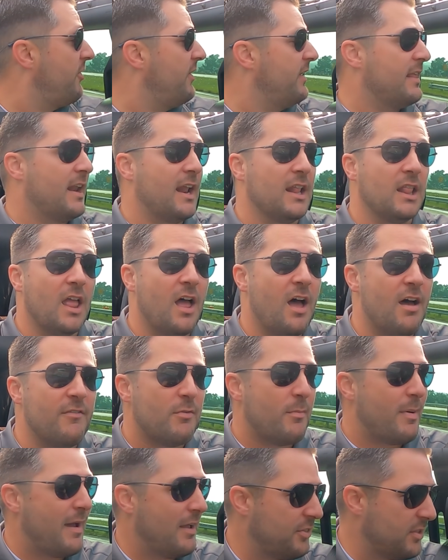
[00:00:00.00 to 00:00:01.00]
thing that I
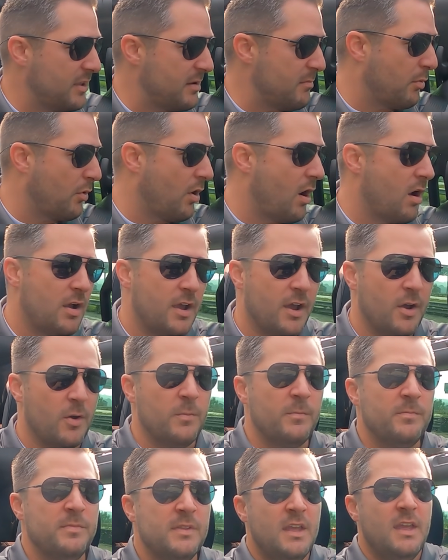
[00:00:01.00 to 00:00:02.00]
love about the Bronco